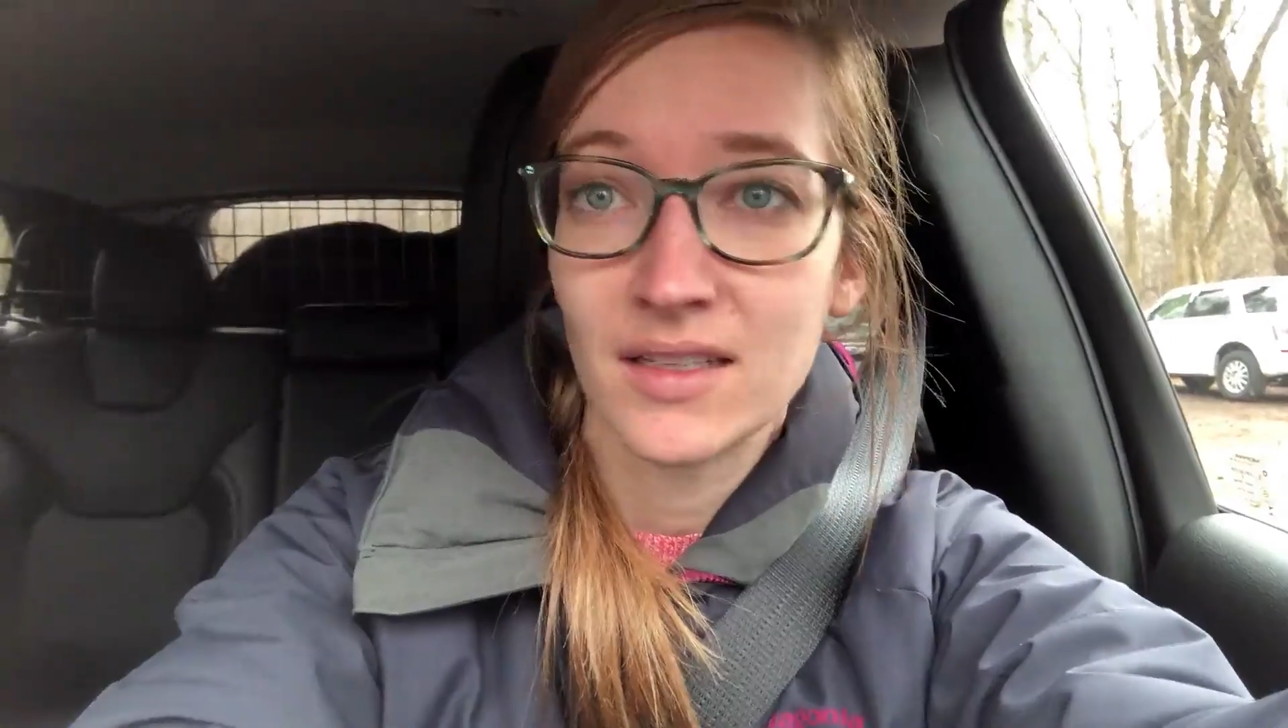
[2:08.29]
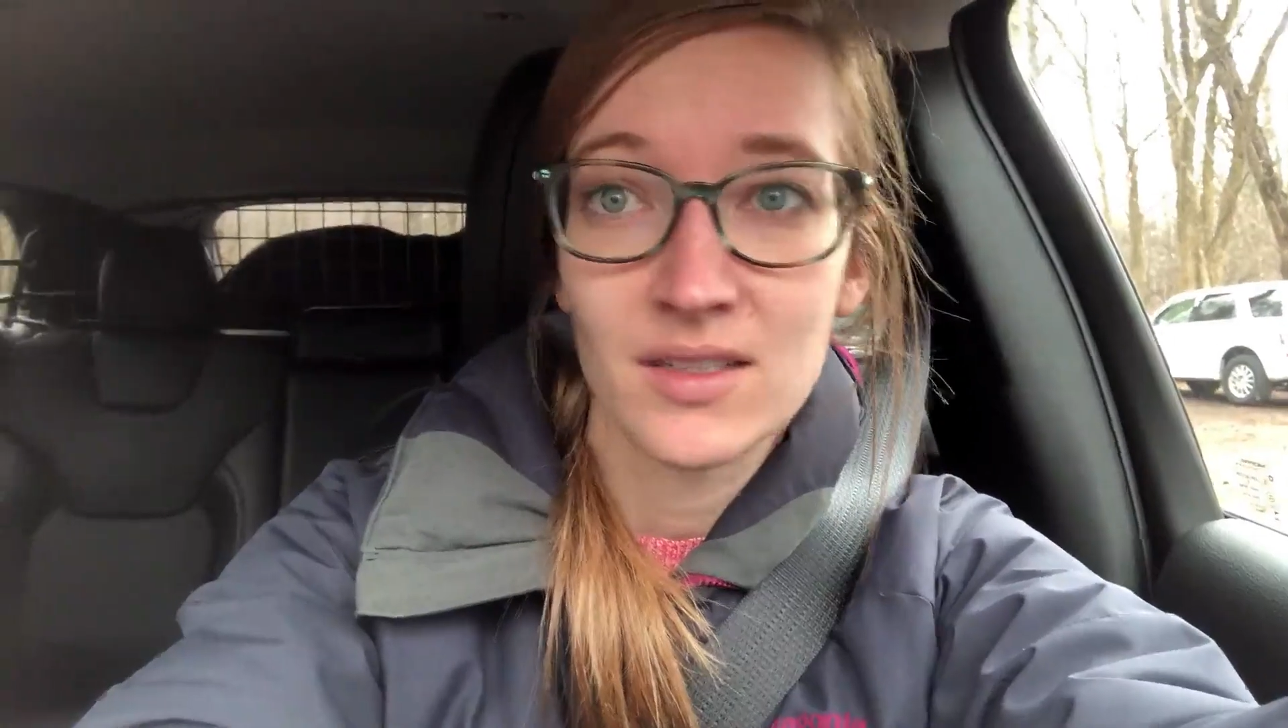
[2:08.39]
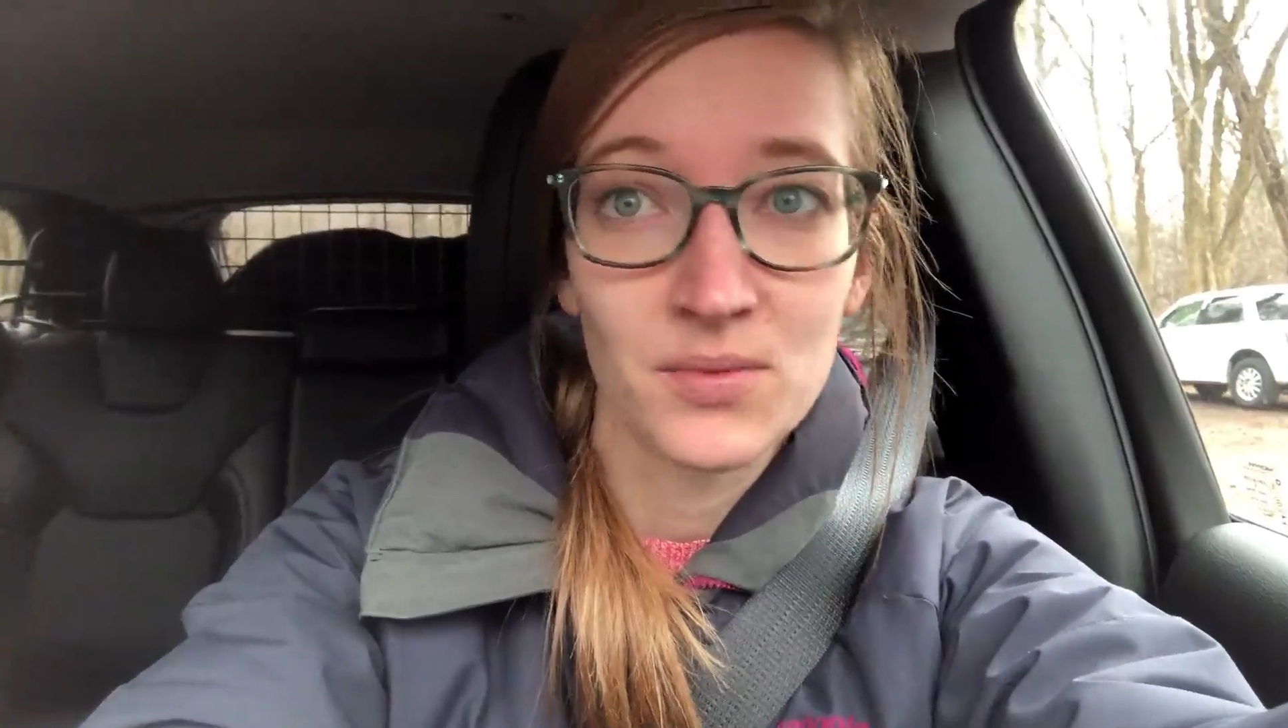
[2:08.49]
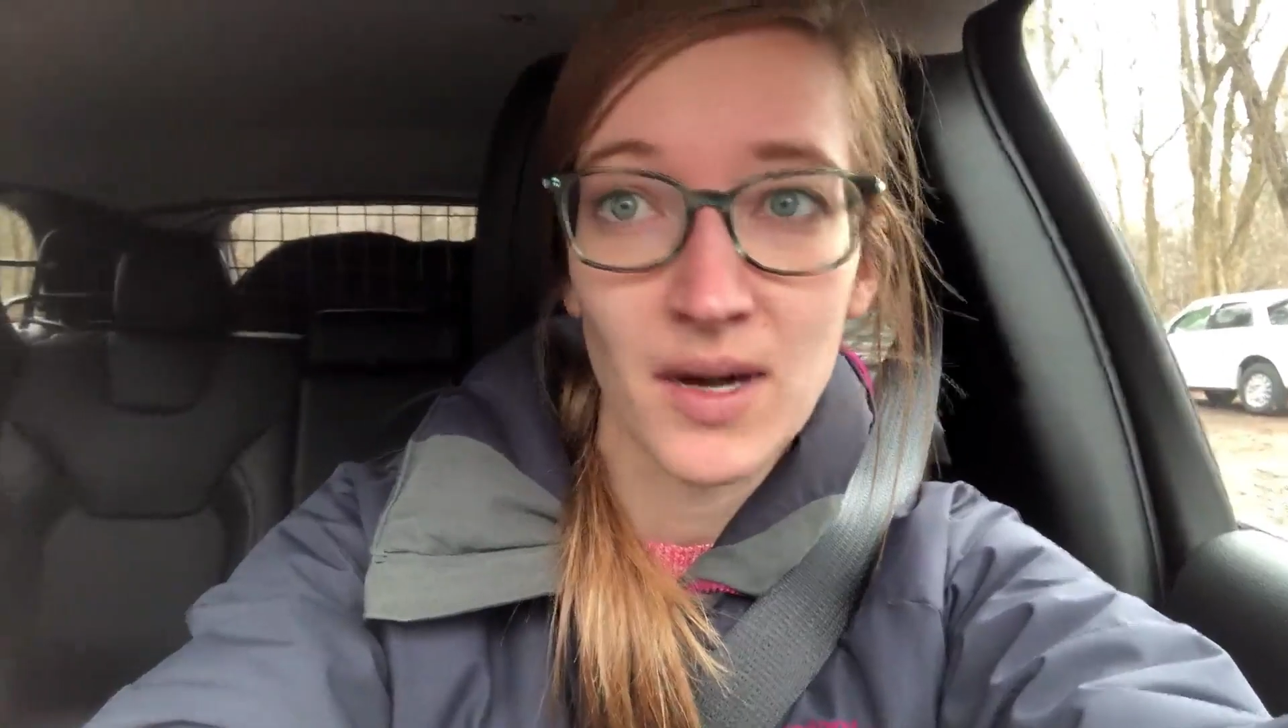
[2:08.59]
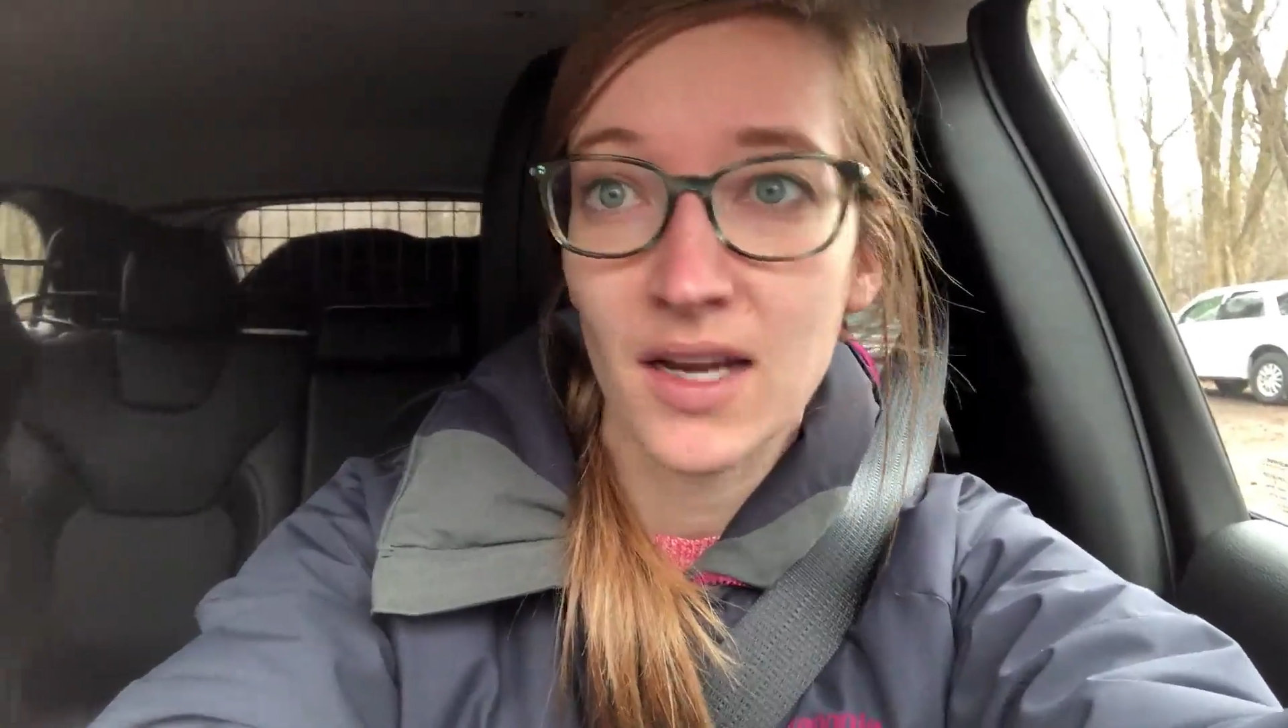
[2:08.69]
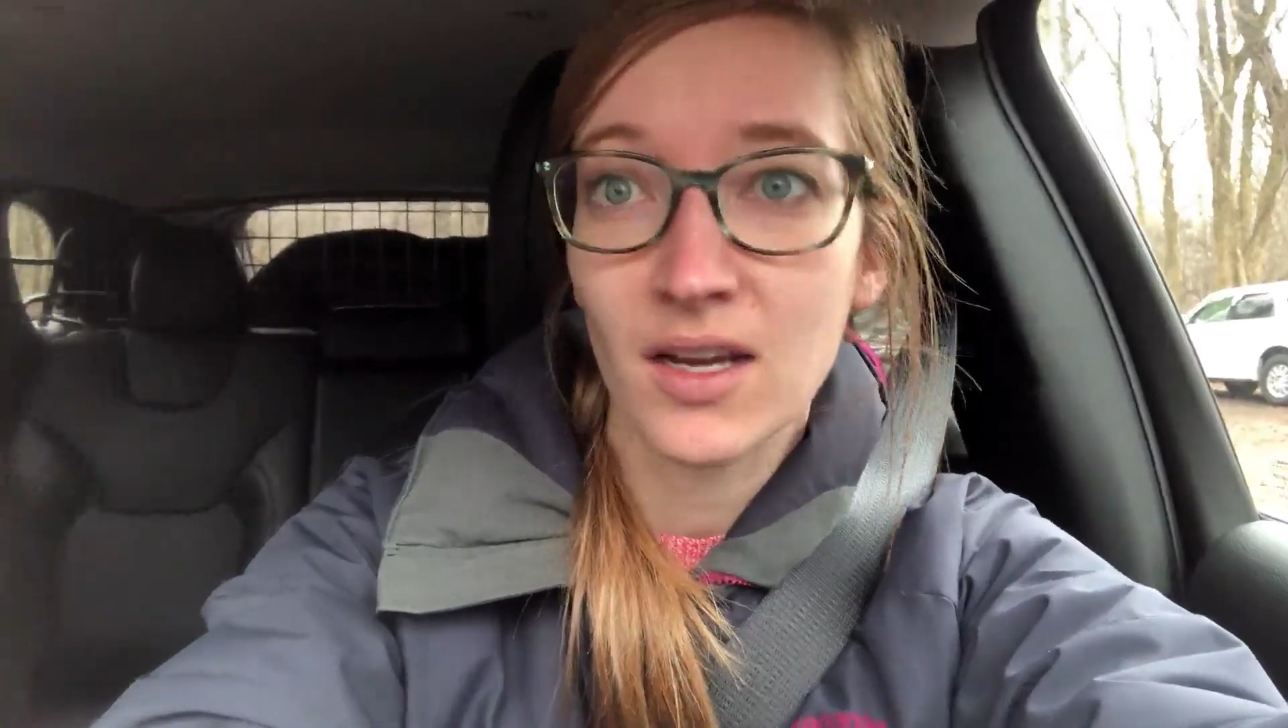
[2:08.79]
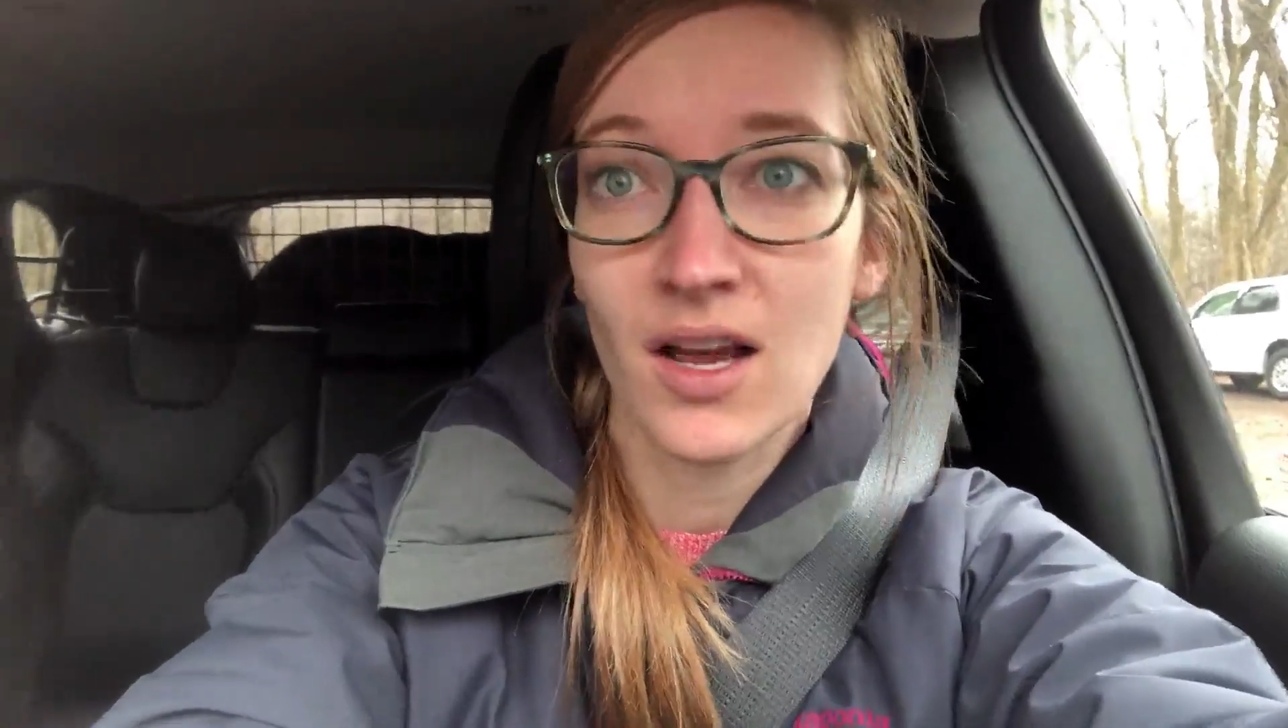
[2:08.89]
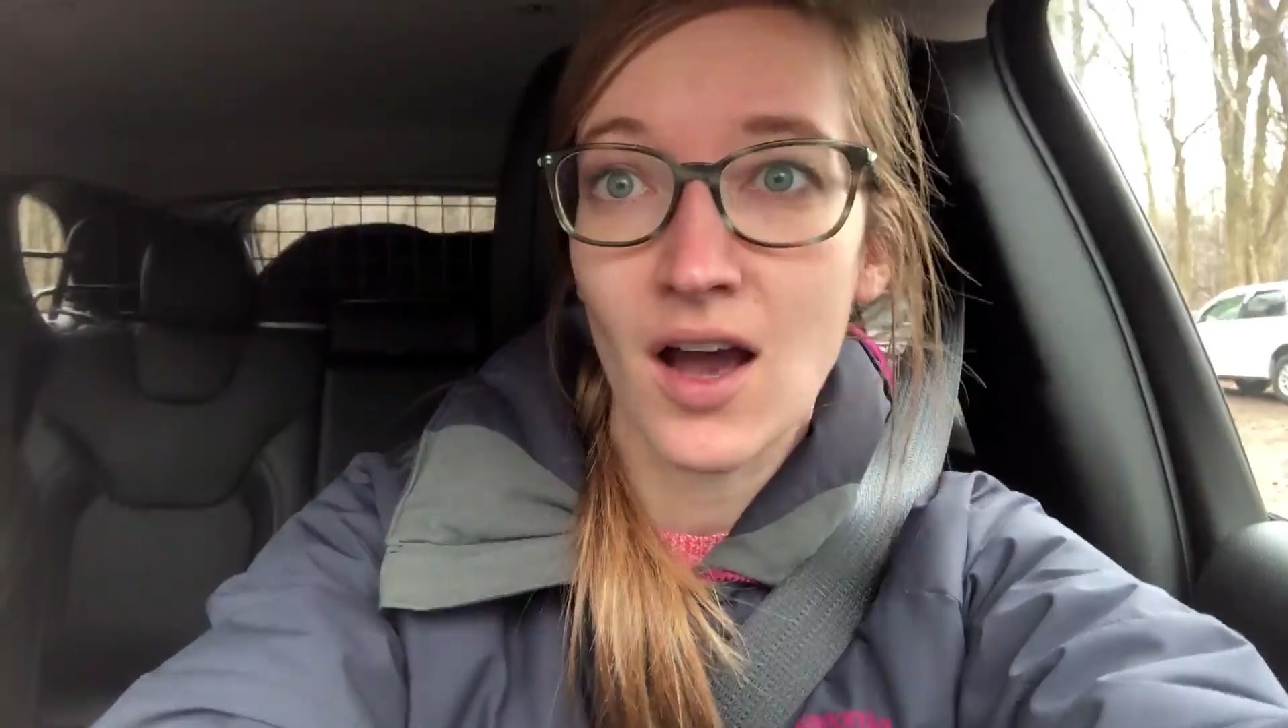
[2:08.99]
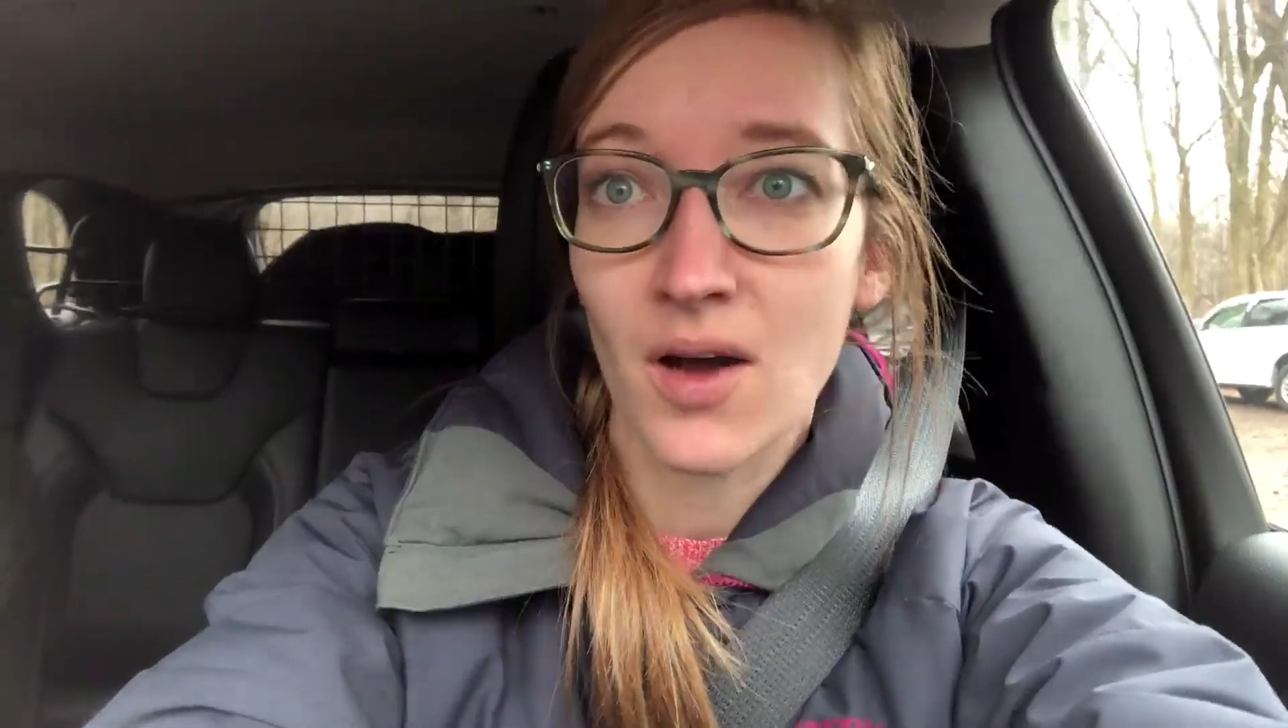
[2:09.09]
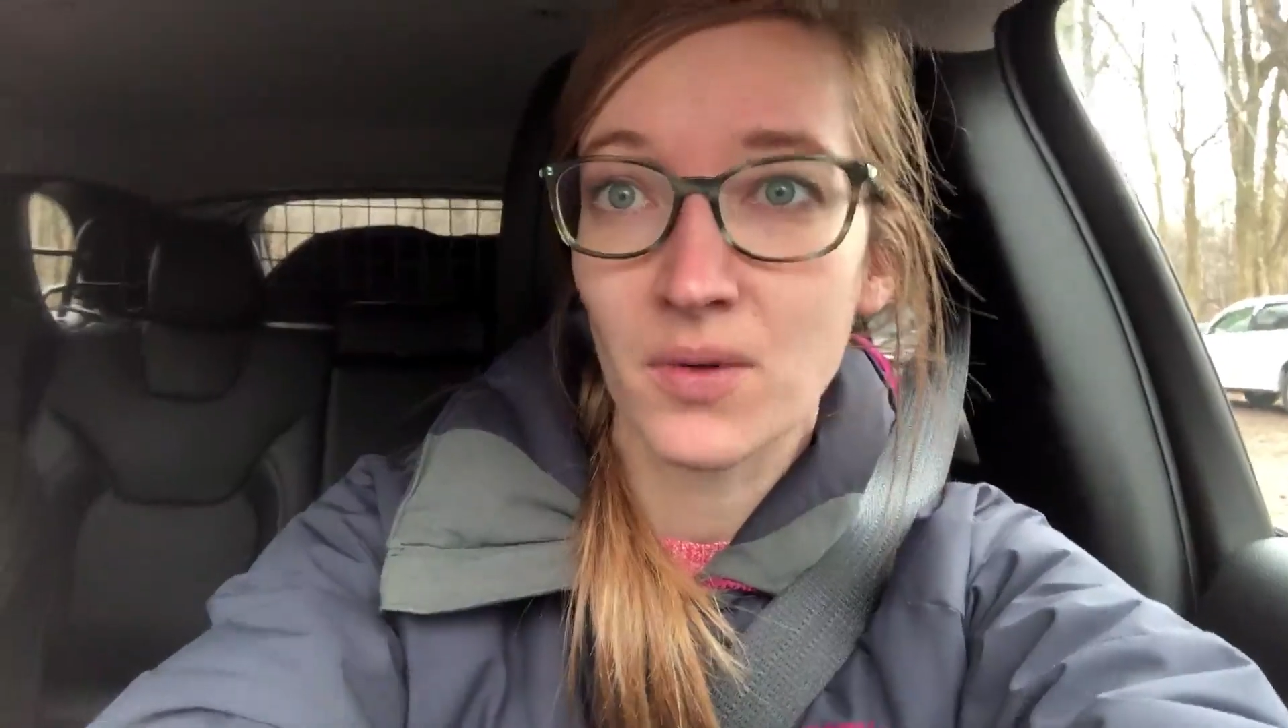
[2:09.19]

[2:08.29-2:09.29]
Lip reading: He's ready to go.